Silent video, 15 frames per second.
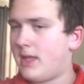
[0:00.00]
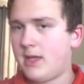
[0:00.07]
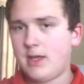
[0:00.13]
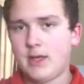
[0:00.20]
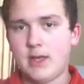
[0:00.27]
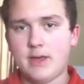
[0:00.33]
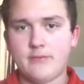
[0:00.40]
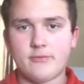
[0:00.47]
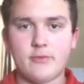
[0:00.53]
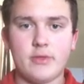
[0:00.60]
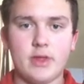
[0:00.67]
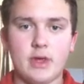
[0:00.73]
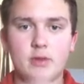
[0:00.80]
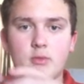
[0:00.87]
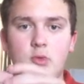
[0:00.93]
After
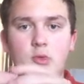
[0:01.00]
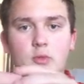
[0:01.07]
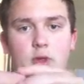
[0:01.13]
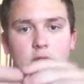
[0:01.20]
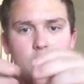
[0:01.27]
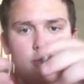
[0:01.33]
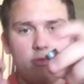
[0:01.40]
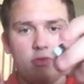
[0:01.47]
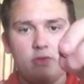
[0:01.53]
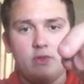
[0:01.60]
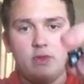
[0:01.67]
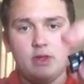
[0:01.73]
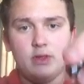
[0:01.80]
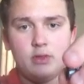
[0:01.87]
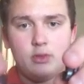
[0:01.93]
that, we'll grab
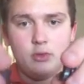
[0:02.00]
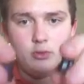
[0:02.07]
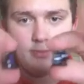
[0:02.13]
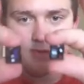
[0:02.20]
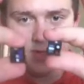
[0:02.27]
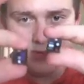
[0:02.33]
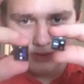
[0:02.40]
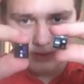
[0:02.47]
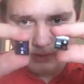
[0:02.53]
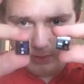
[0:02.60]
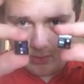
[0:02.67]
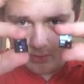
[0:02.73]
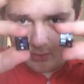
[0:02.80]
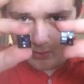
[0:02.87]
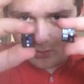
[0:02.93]
these two pieces,